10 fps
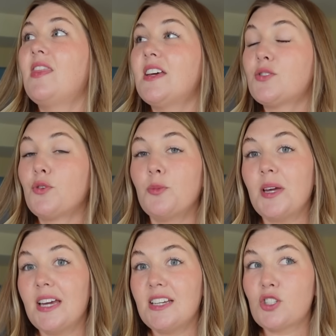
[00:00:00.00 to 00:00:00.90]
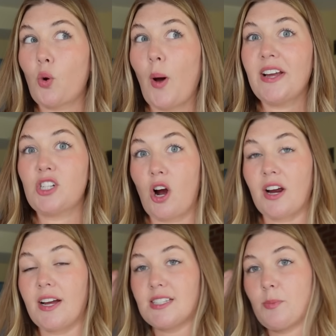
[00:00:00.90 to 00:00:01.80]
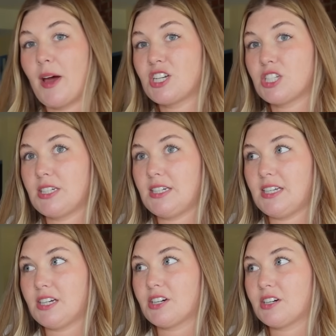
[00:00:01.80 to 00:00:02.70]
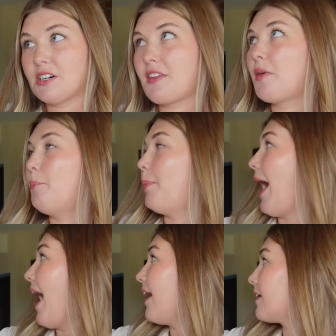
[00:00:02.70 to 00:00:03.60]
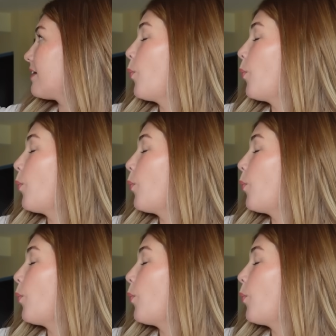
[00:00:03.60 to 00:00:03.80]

this room is quite dark, especially near the back